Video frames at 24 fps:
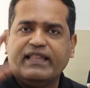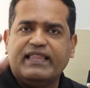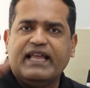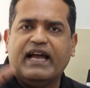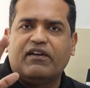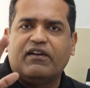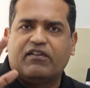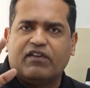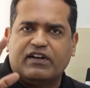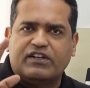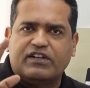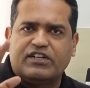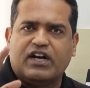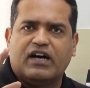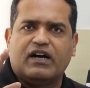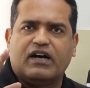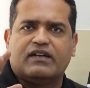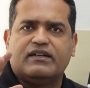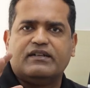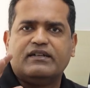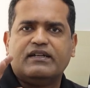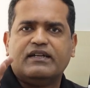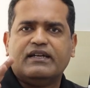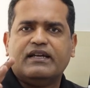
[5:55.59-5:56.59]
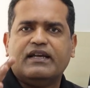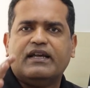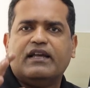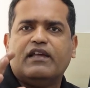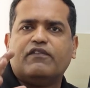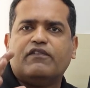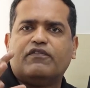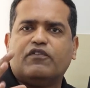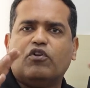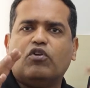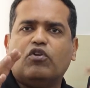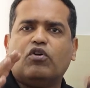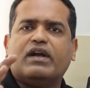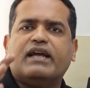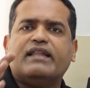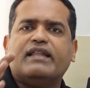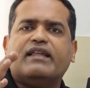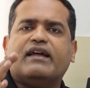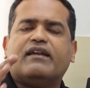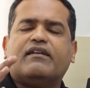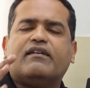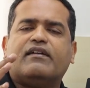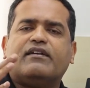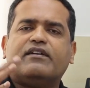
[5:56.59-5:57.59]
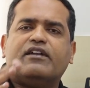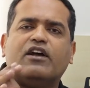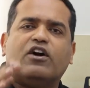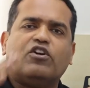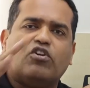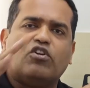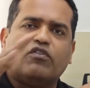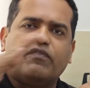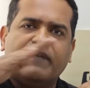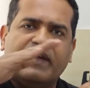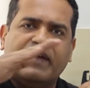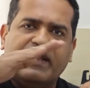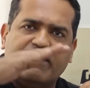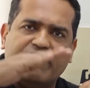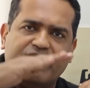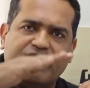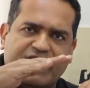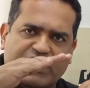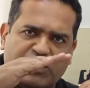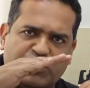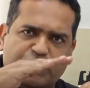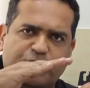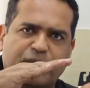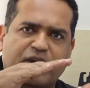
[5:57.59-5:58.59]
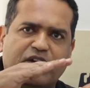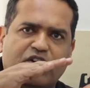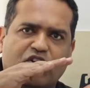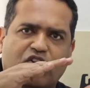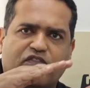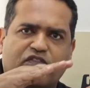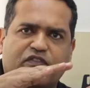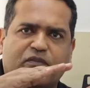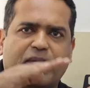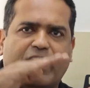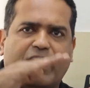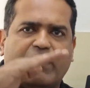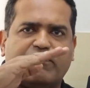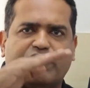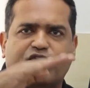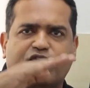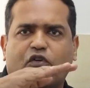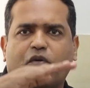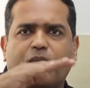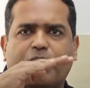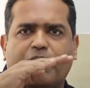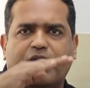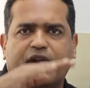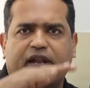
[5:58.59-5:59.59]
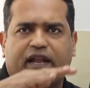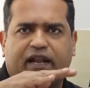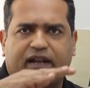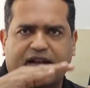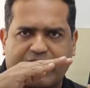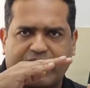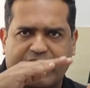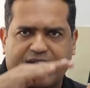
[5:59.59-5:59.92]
at that return, of investment of about 4.8